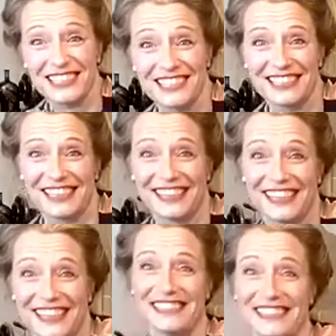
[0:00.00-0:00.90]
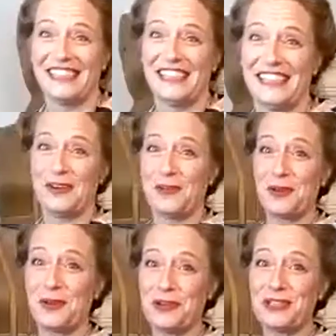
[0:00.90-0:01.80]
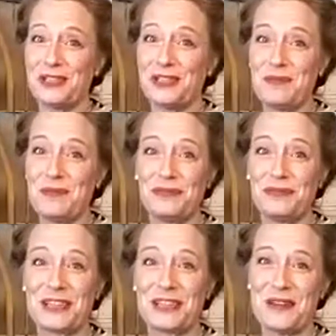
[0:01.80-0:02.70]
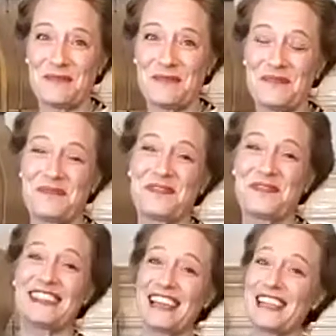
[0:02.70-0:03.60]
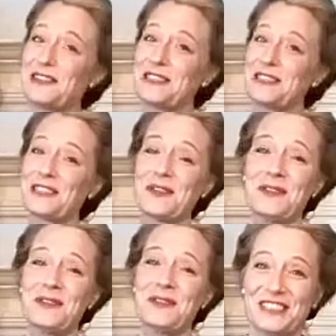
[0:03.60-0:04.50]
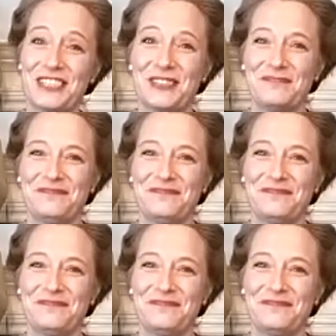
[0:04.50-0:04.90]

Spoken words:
sit here with Wyner's beautiful sewing. Thank you so much.